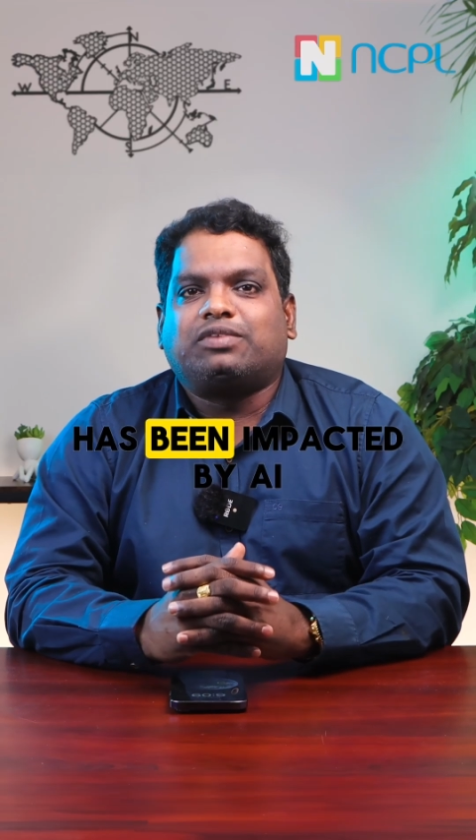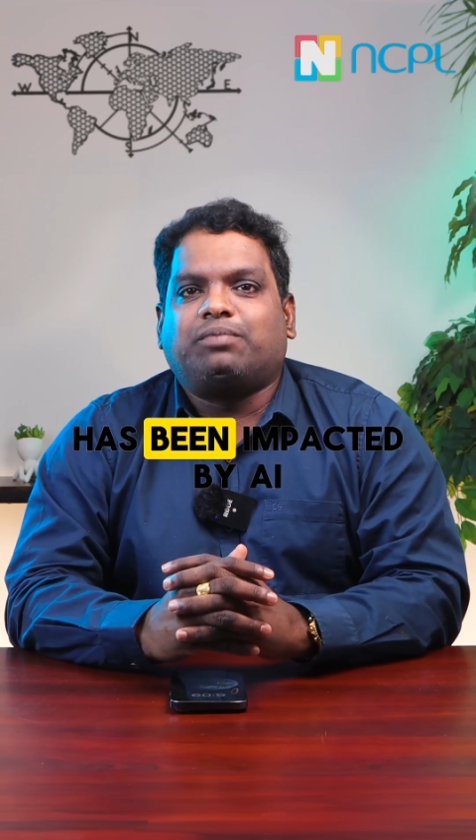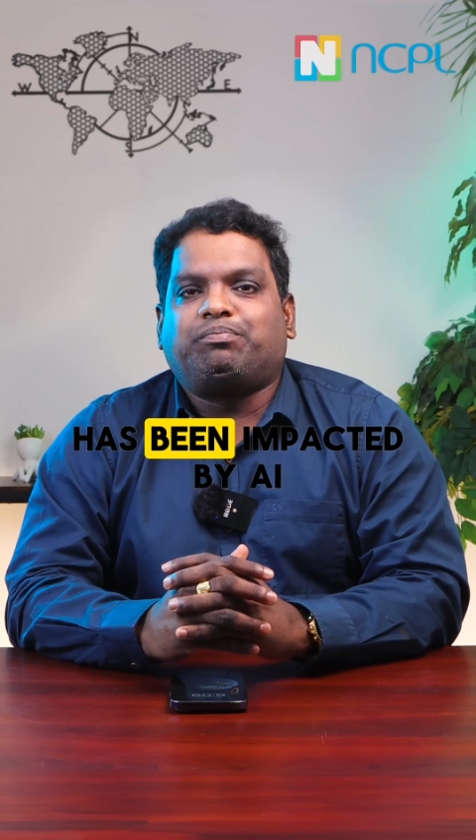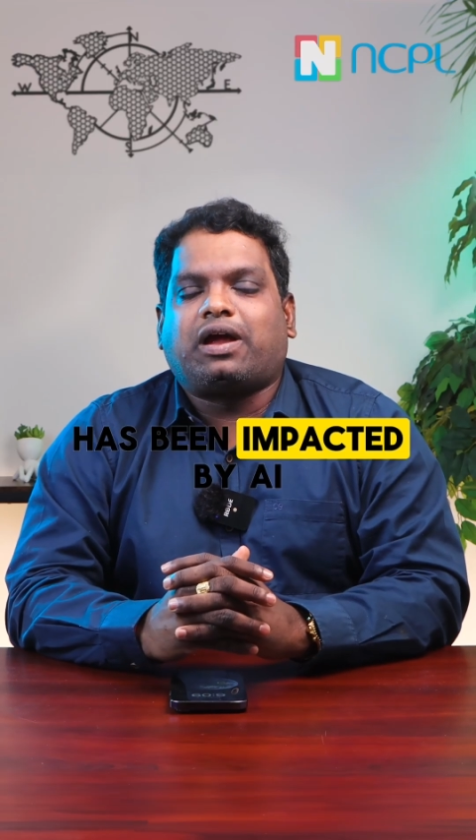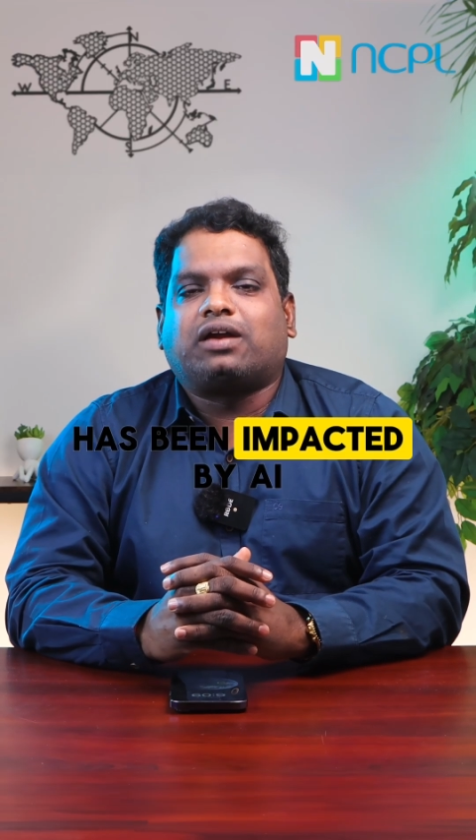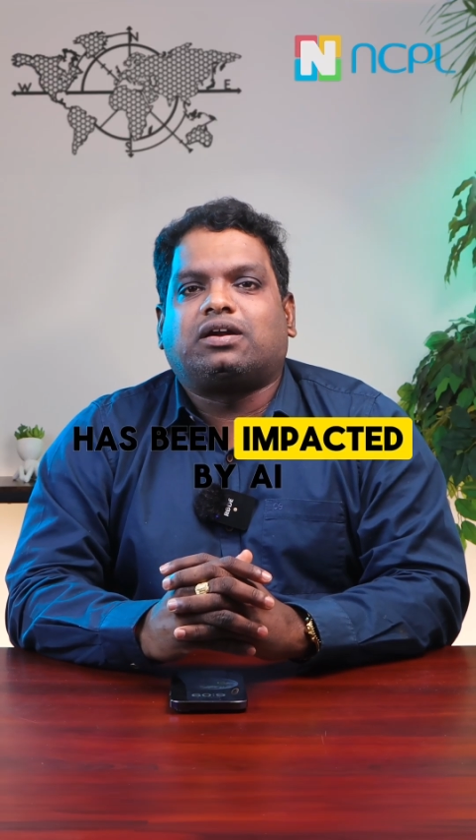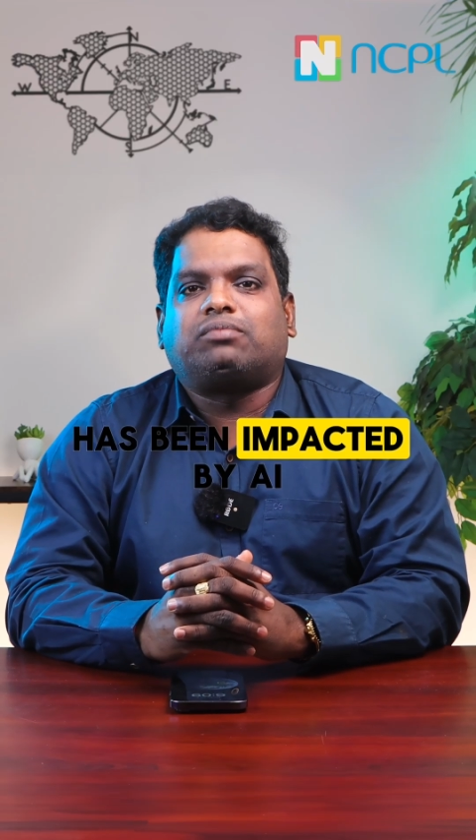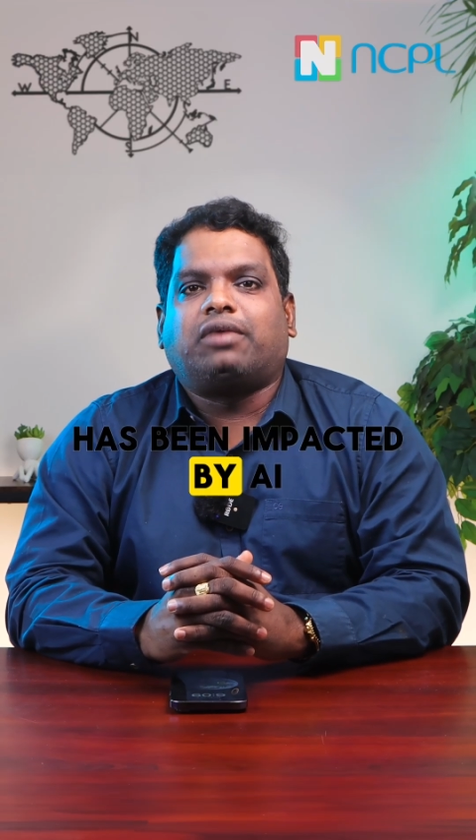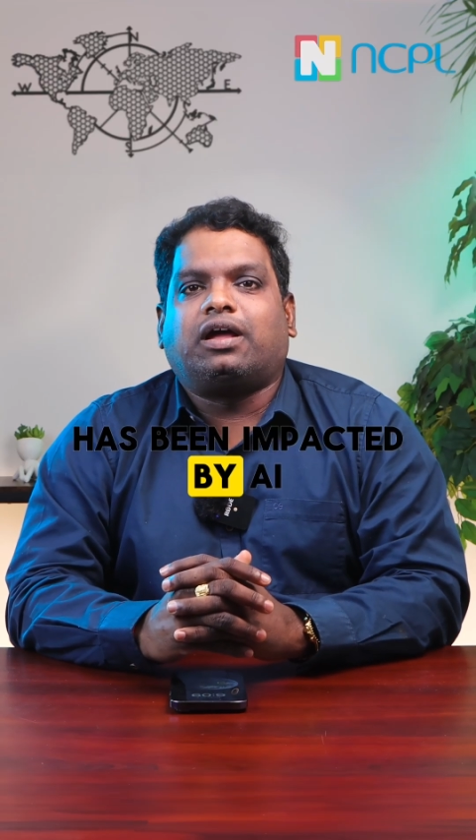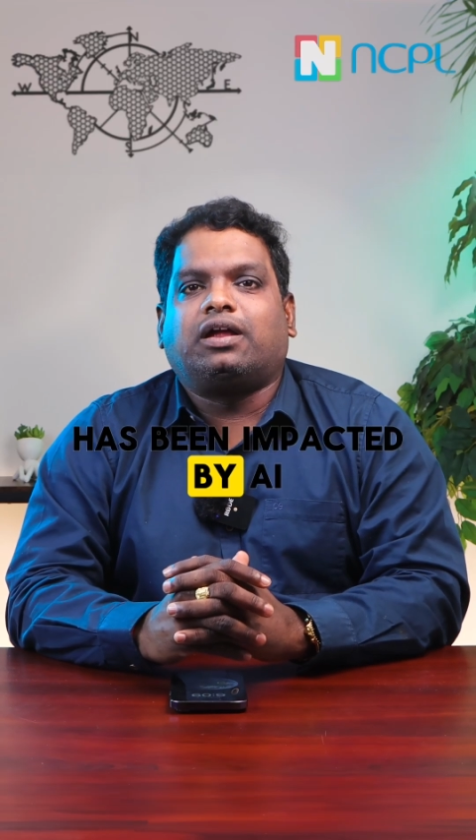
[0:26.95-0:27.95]
impacted
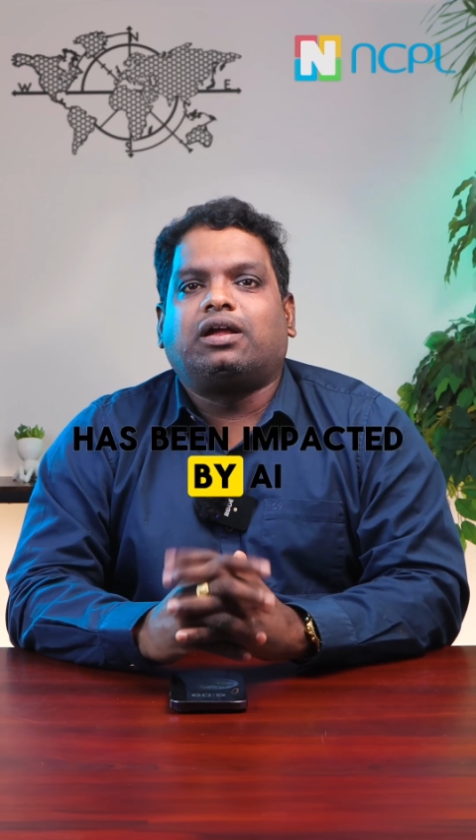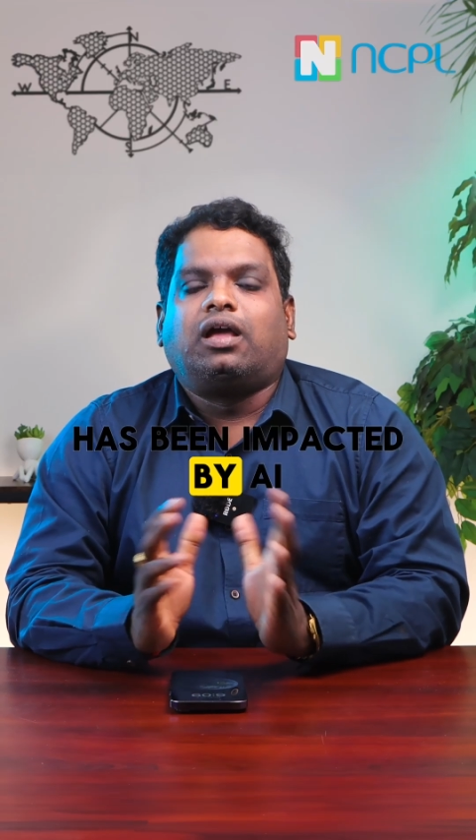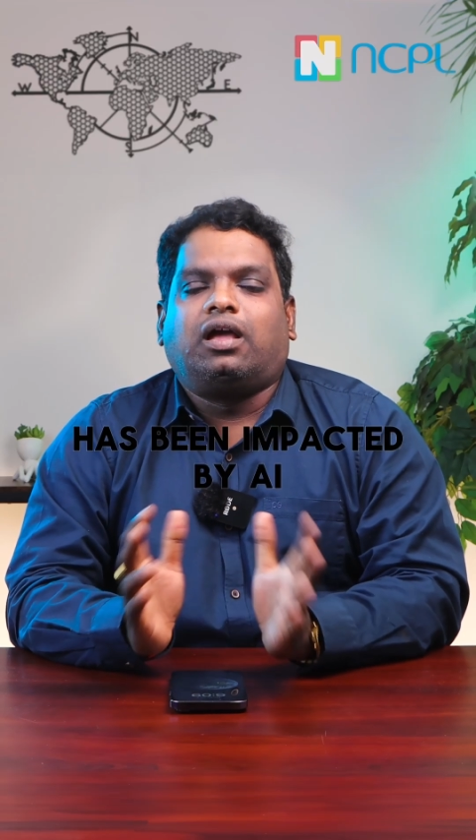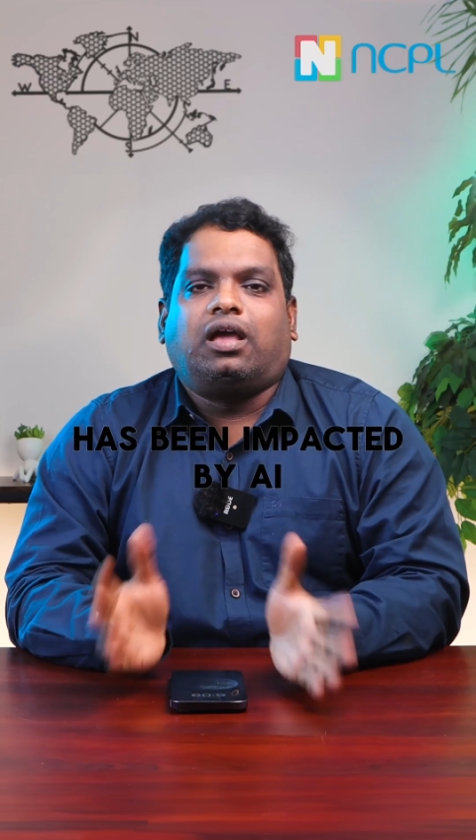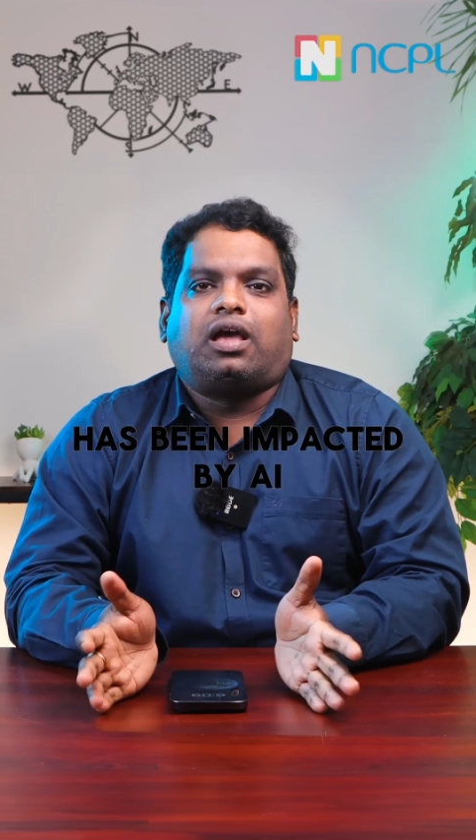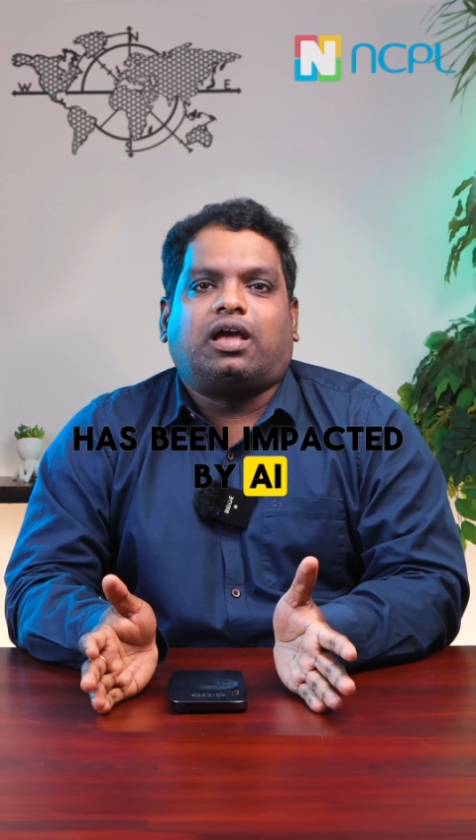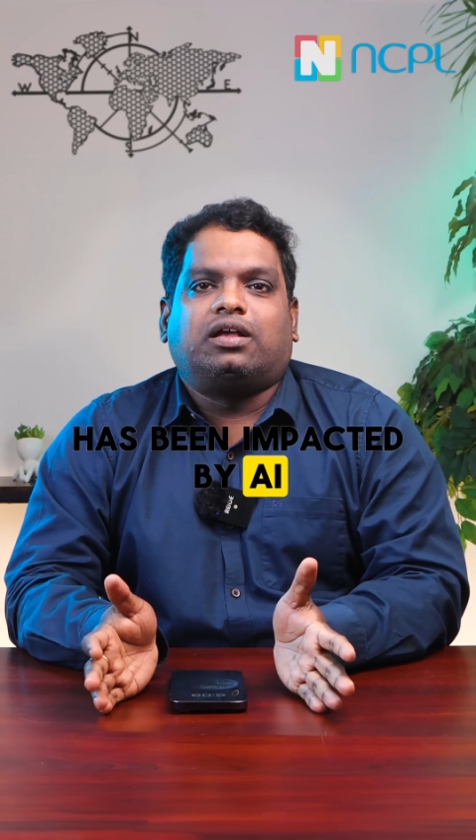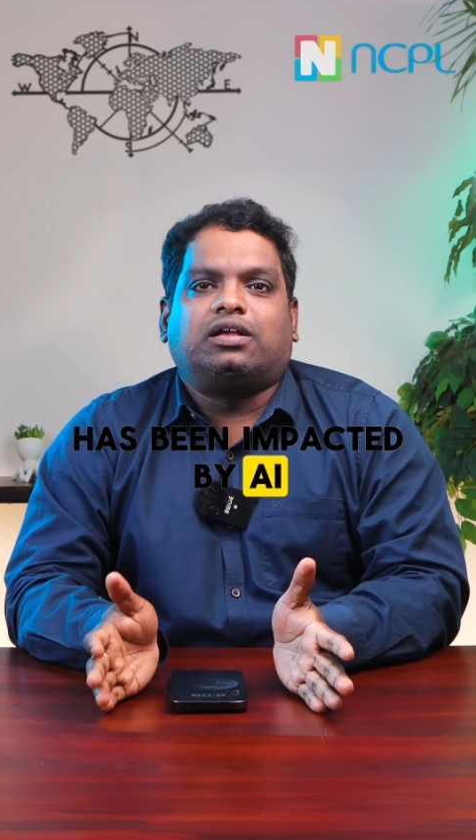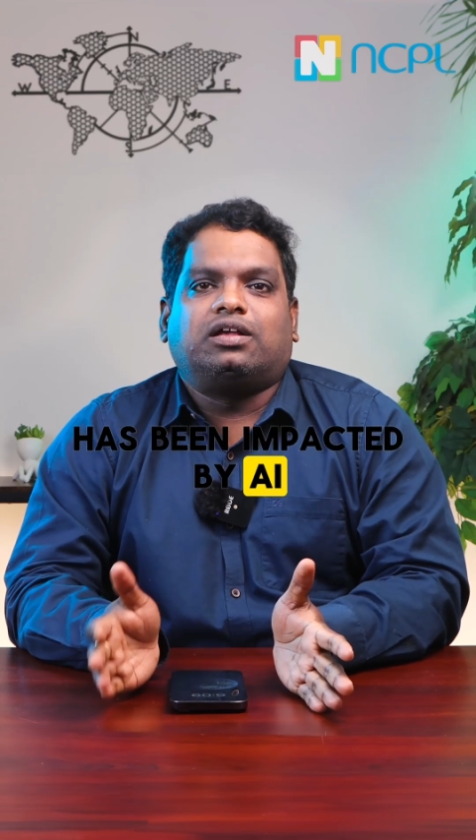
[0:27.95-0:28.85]
by AI